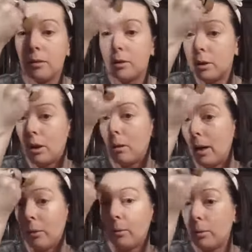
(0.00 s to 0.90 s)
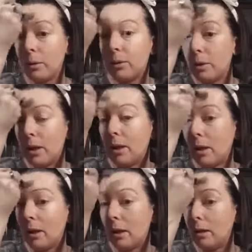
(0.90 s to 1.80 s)
just go outwards and
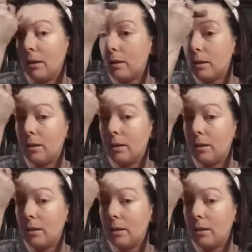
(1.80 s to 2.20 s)
highlight